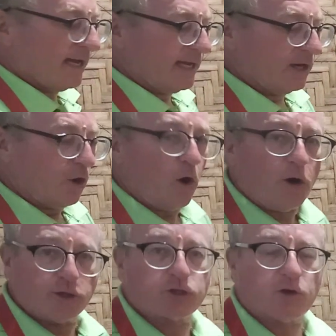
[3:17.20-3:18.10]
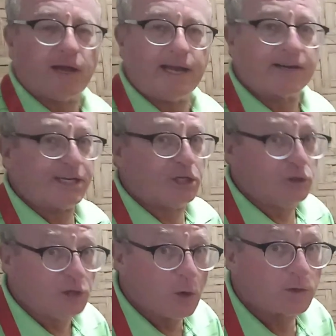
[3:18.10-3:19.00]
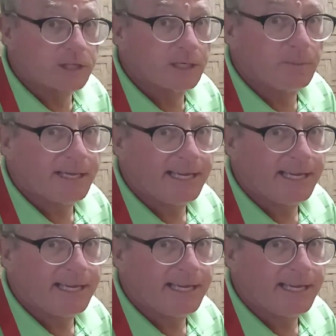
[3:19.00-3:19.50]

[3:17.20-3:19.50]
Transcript: a large crowd and you know it's going to be